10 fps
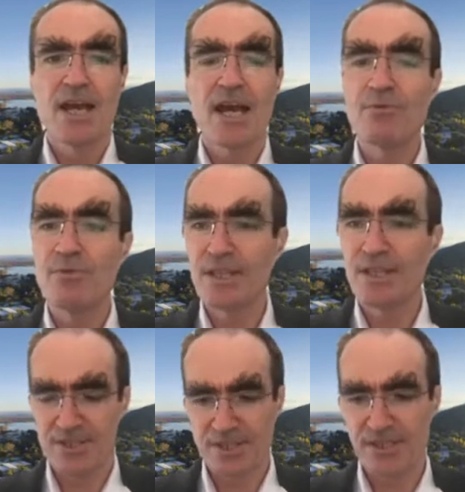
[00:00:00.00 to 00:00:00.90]
are really
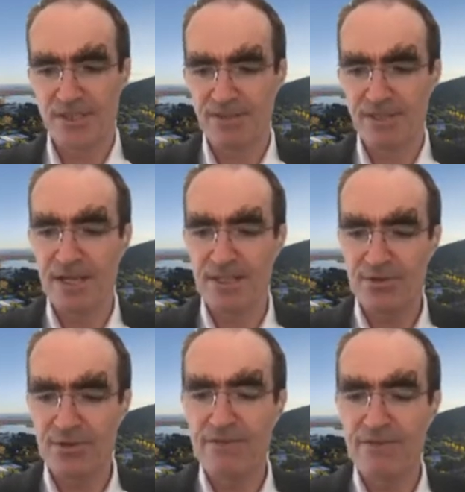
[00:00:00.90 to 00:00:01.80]
state of the art.
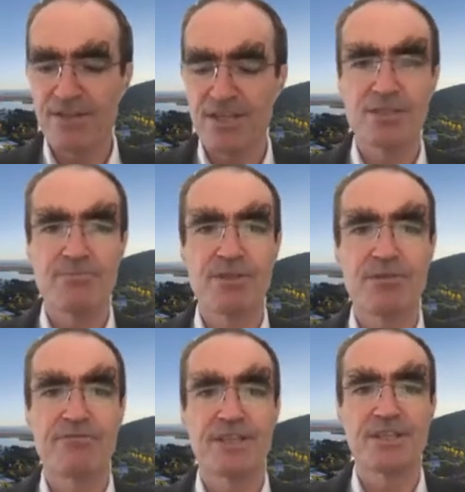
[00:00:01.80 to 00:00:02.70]
So everything has been
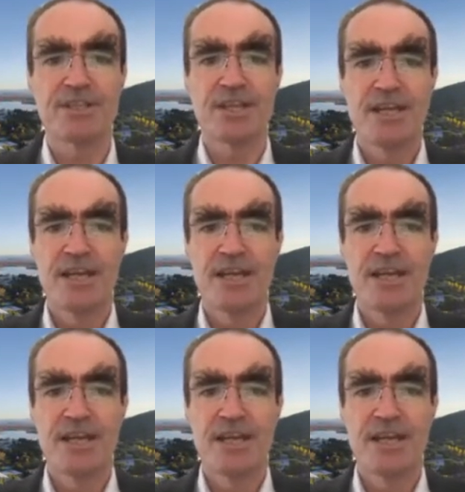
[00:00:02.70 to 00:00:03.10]
refreshed.